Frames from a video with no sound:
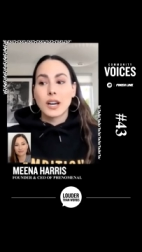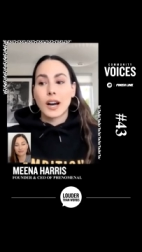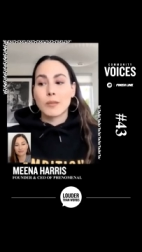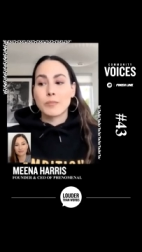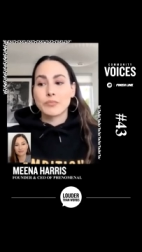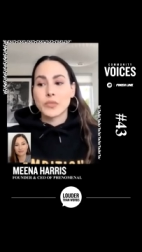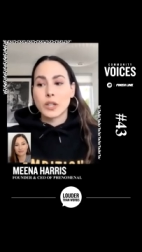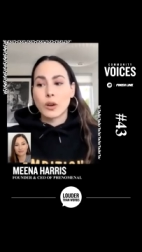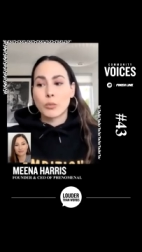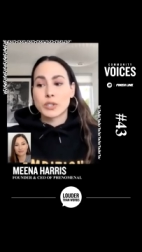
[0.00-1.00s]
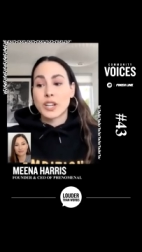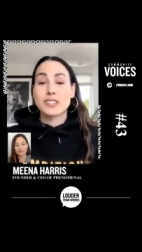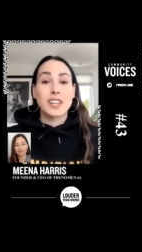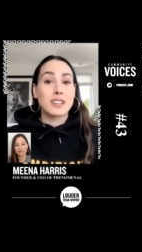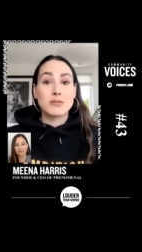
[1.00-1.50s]
Um, you know,
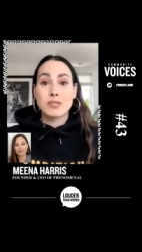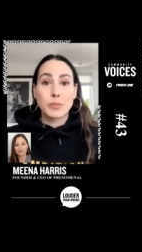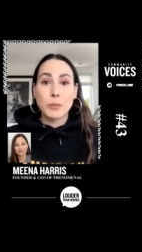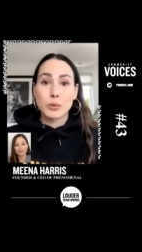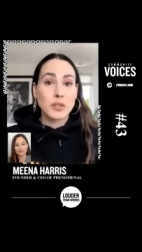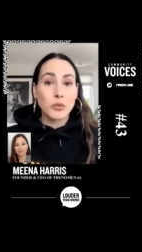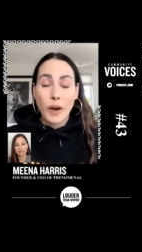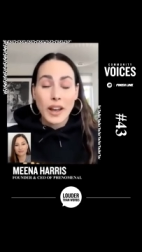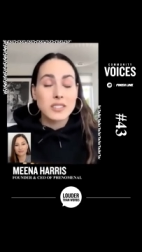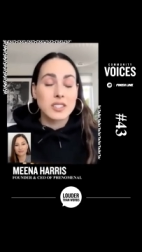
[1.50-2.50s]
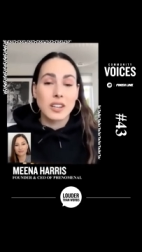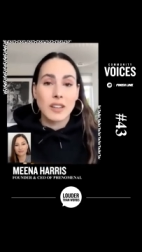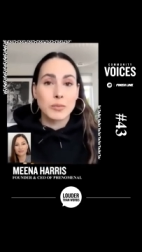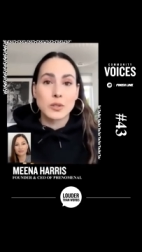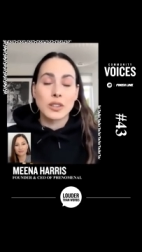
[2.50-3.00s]
protecting people's civil rights, and I've
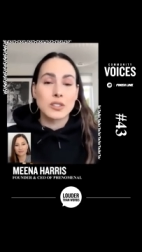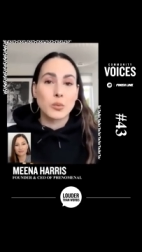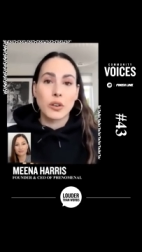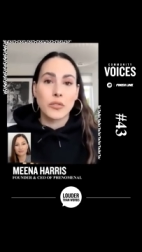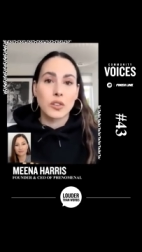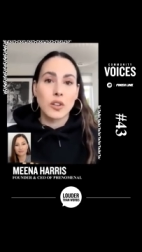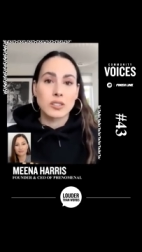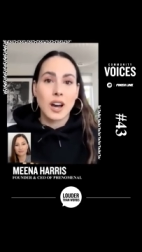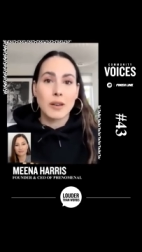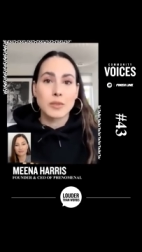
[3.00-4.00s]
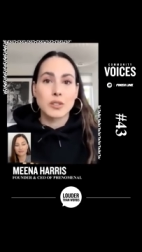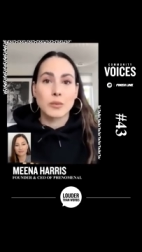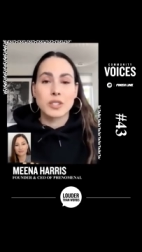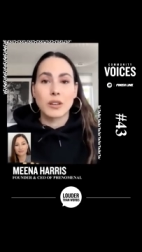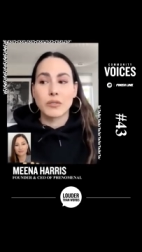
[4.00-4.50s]
been doing this work for a long time in terms
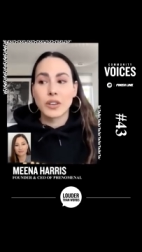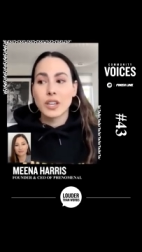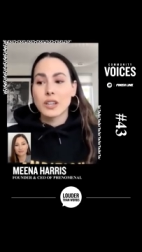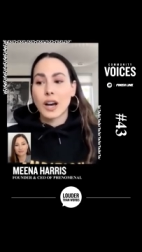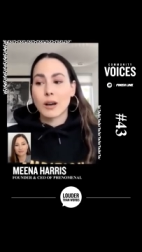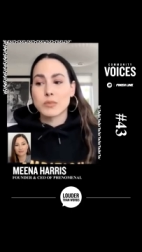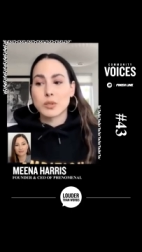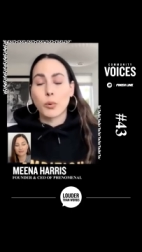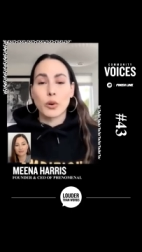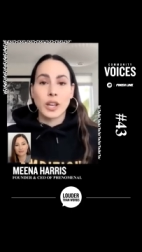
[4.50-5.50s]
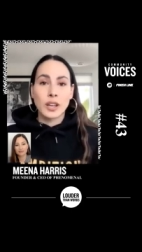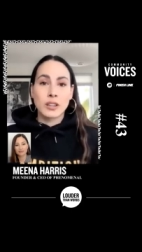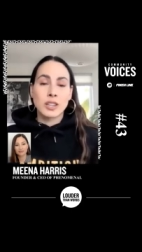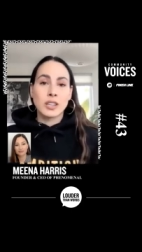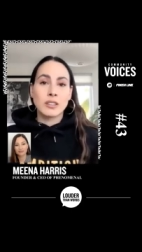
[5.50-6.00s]
of um, supporting
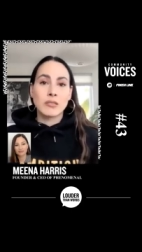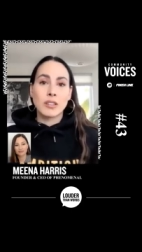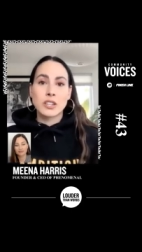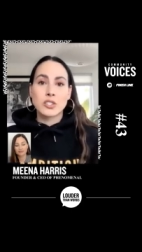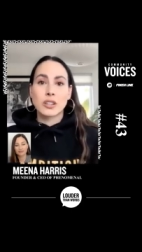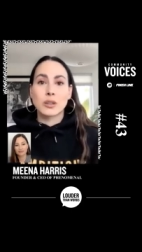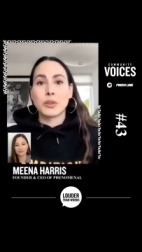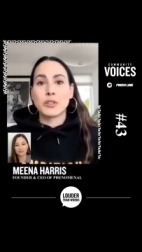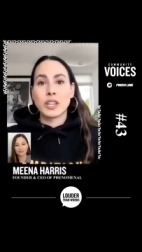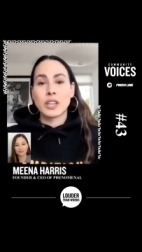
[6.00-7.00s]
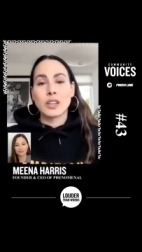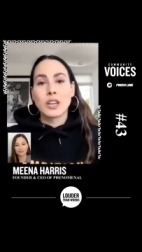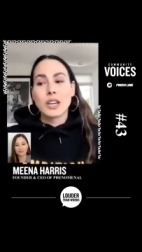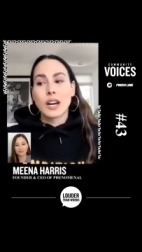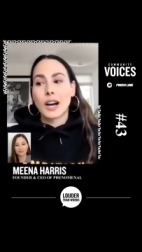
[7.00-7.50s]
the Asian community.
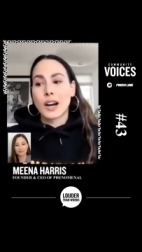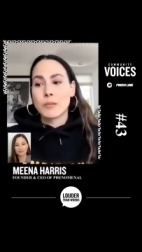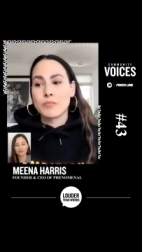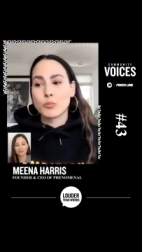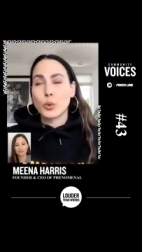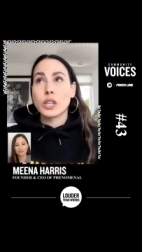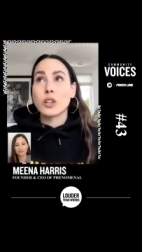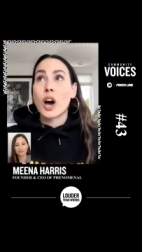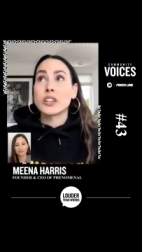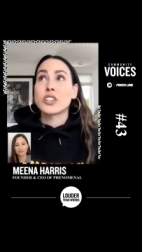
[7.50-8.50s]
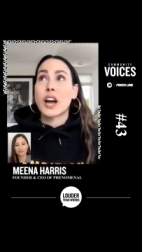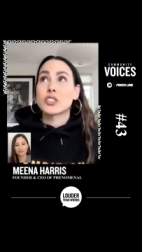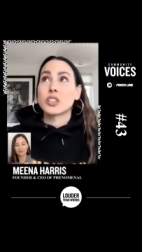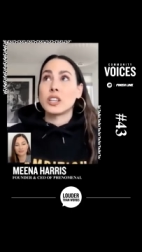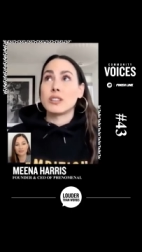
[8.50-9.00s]
Um, we launched
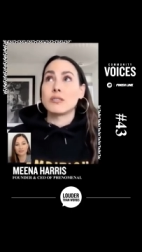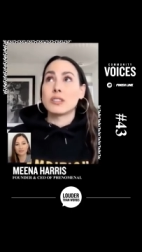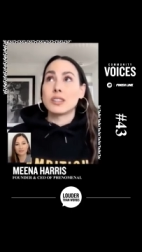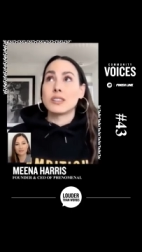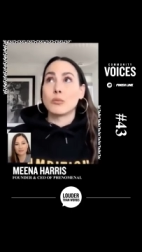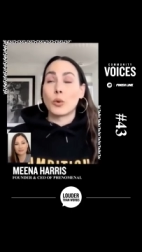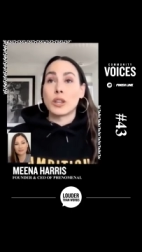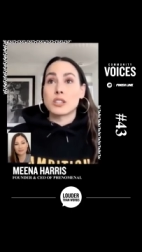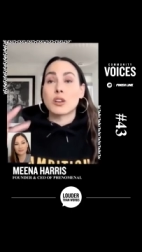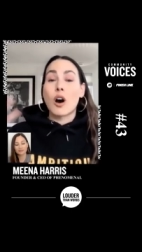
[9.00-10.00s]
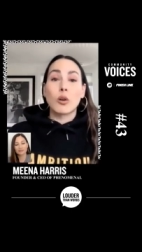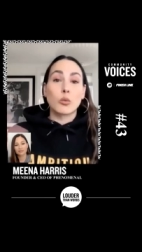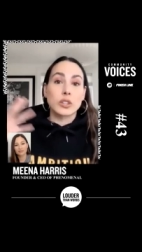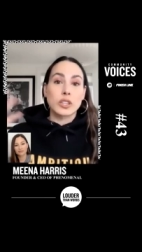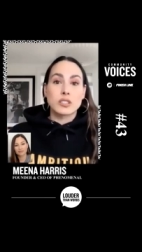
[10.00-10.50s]
actually when this all
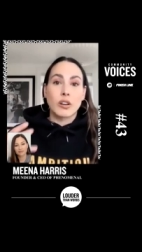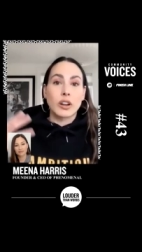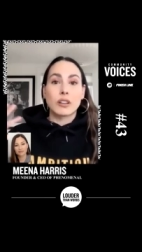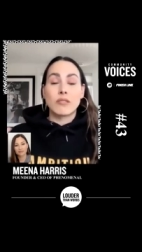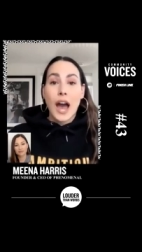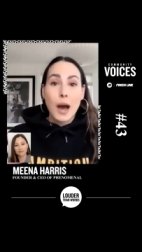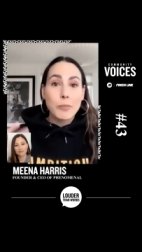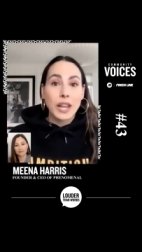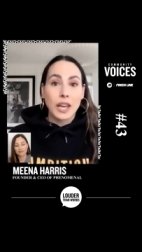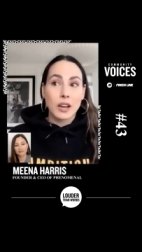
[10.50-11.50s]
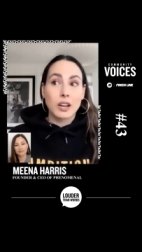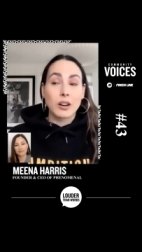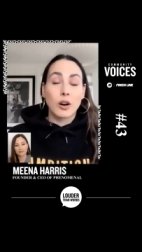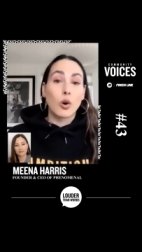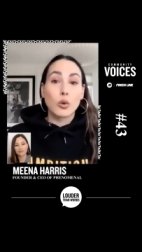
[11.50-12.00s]
really started happening a,
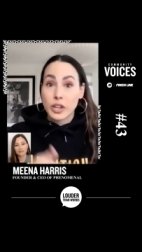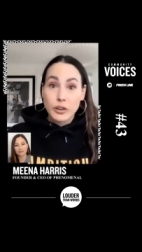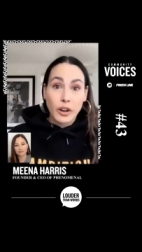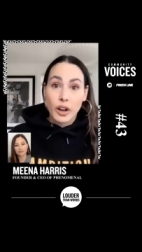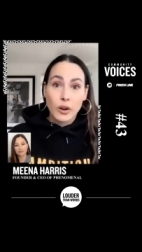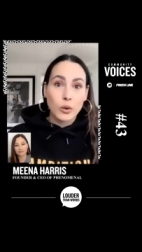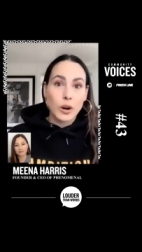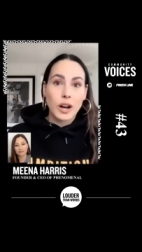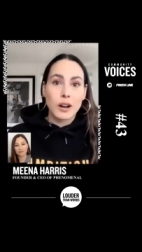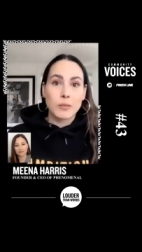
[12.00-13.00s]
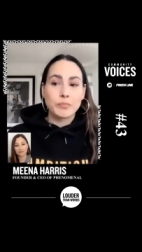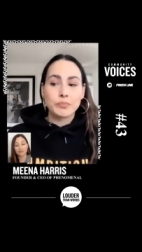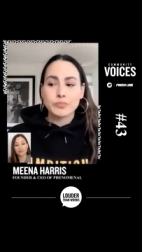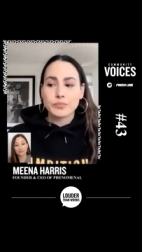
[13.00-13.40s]
a whole year ago um,